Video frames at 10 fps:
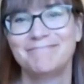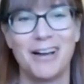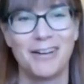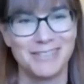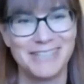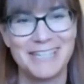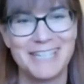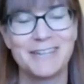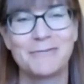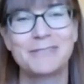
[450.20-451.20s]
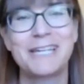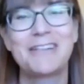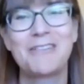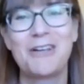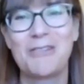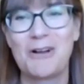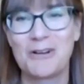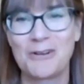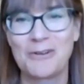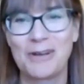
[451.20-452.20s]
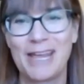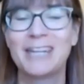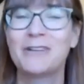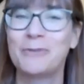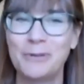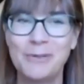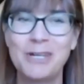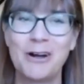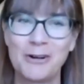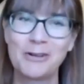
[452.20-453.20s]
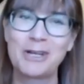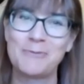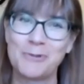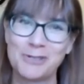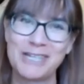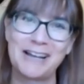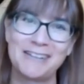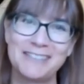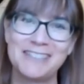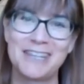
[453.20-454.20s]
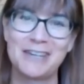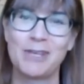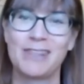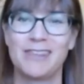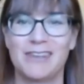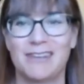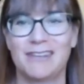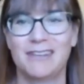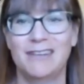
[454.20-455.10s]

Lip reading: Obviously, it will take a lot longer, and it will be harder and more challenging than we think.